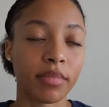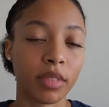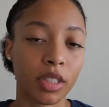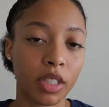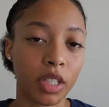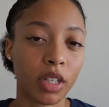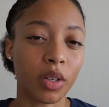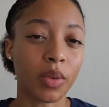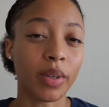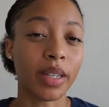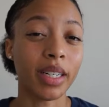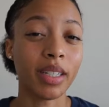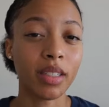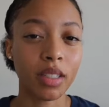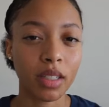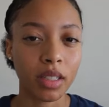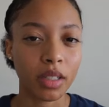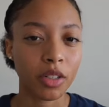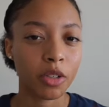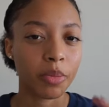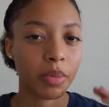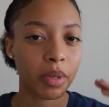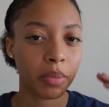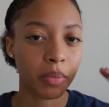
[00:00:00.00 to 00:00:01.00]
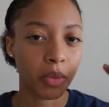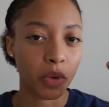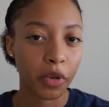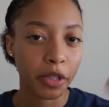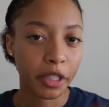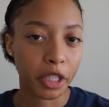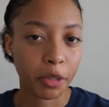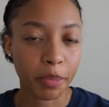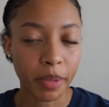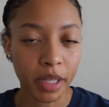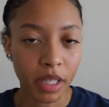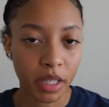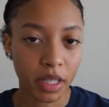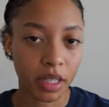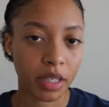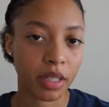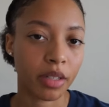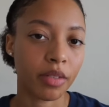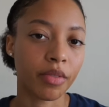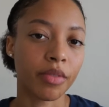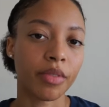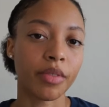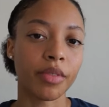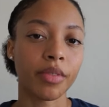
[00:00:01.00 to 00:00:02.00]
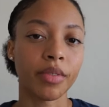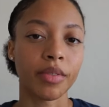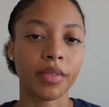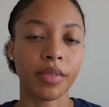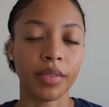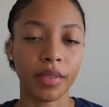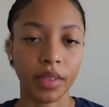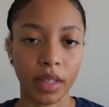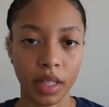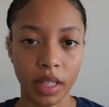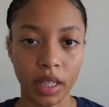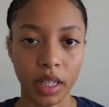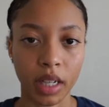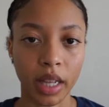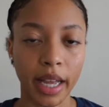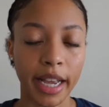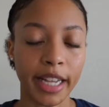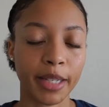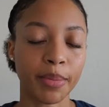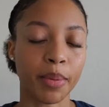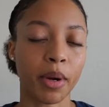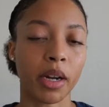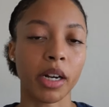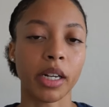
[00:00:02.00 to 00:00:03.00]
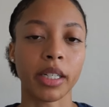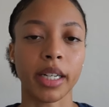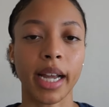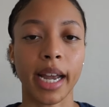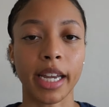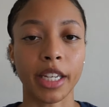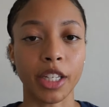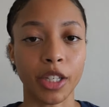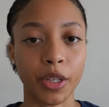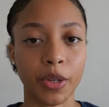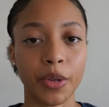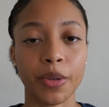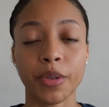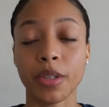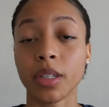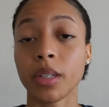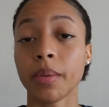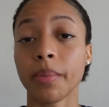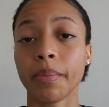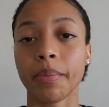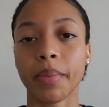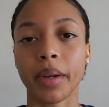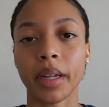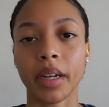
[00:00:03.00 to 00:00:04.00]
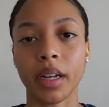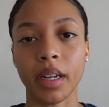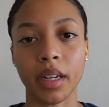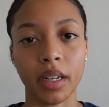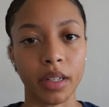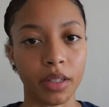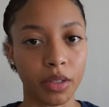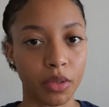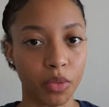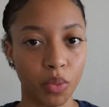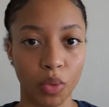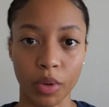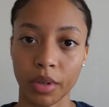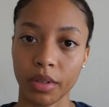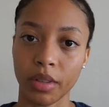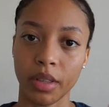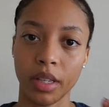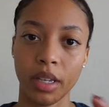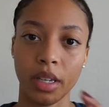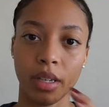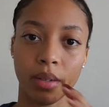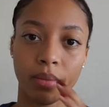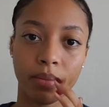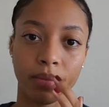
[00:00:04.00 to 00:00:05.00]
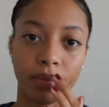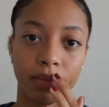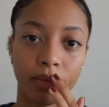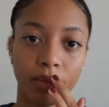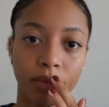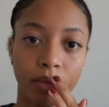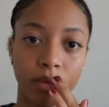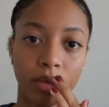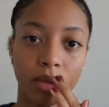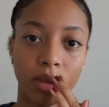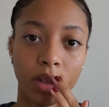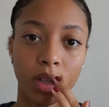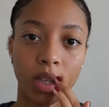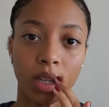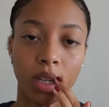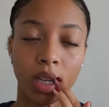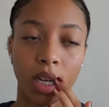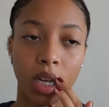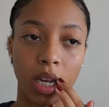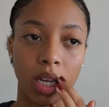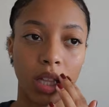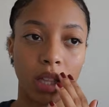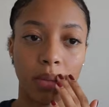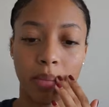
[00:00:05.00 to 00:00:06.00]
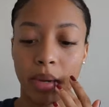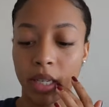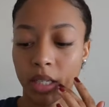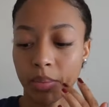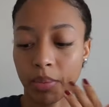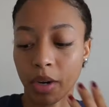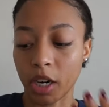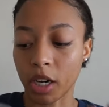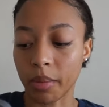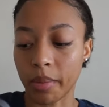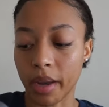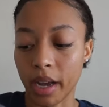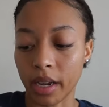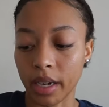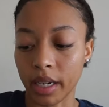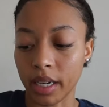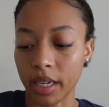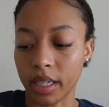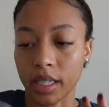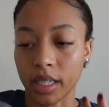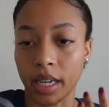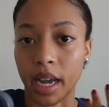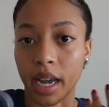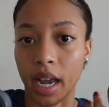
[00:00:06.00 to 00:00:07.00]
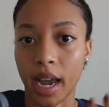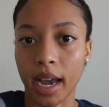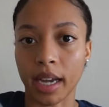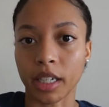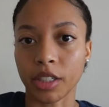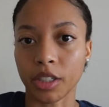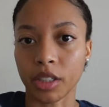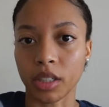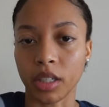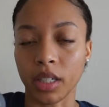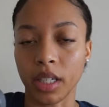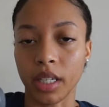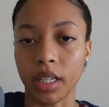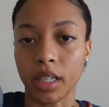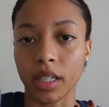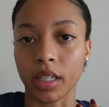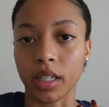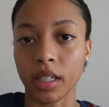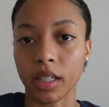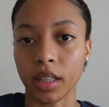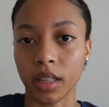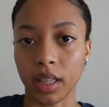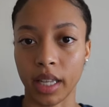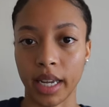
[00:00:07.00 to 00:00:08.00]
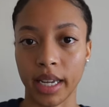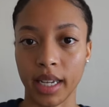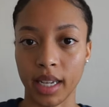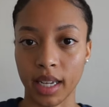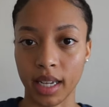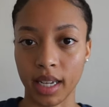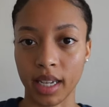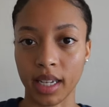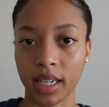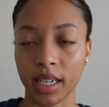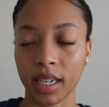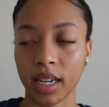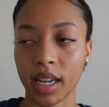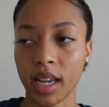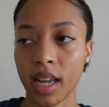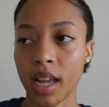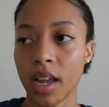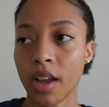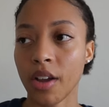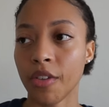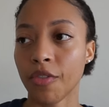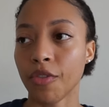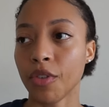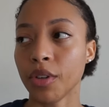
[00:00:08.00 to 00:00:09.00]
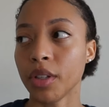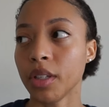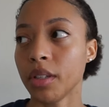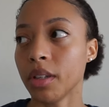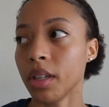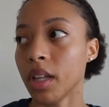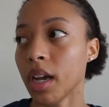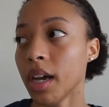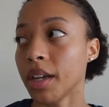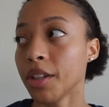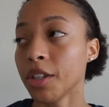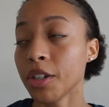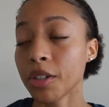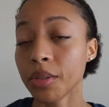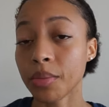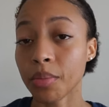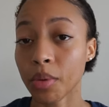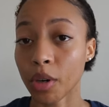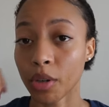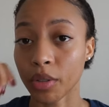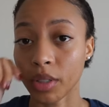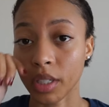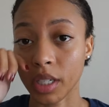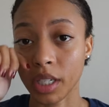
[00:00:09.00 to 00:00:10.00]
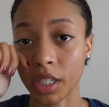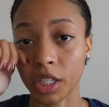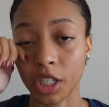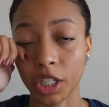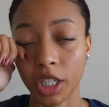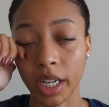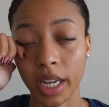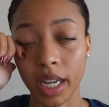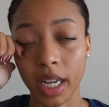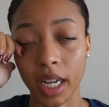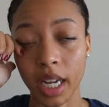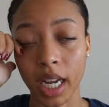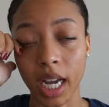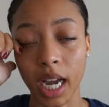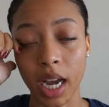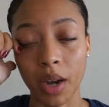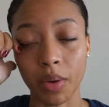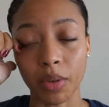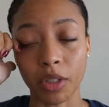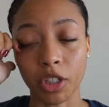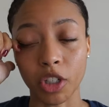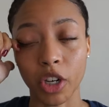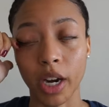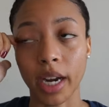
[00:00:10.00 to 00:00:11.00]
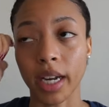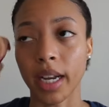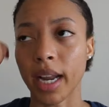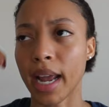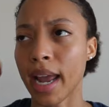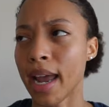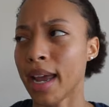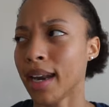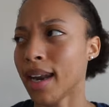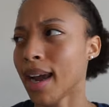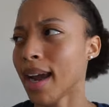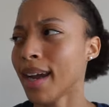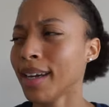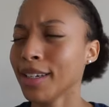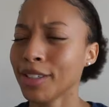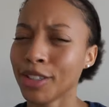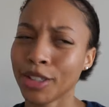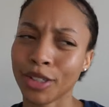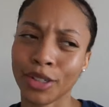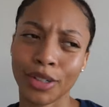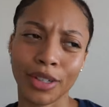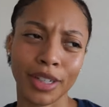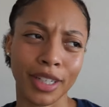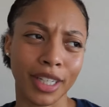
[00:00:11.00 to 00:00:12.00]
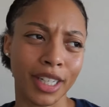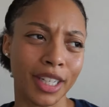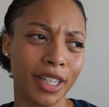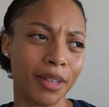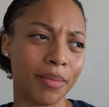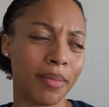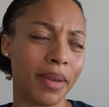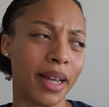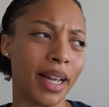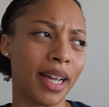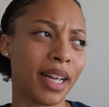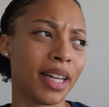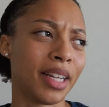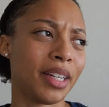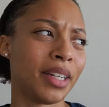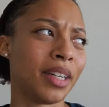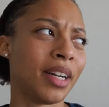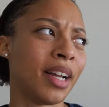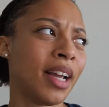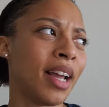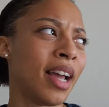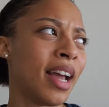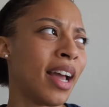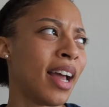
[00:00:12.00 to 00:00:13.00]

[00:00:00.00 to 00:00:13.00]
So it is a little bit more expensive than the last product I used, but it is worth it. And the best part about it is I actually like it. For the other protein shake, I was trying to add ice cream and